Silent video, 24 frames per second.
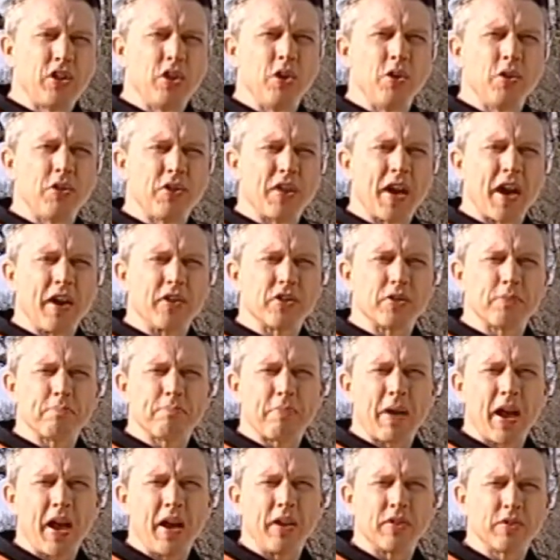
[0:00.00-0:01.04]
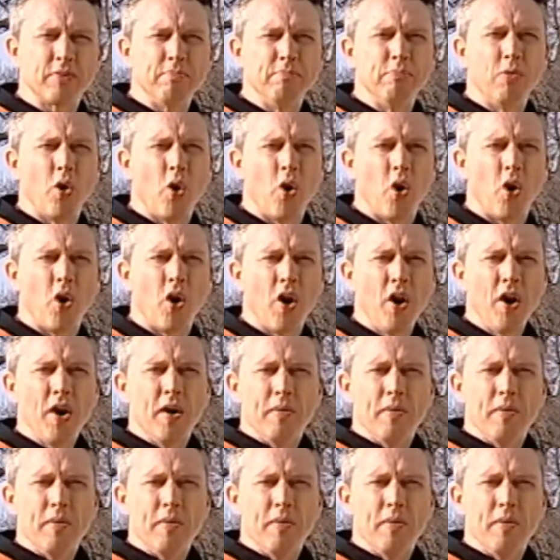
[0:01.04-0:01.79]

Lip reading: £2,000 more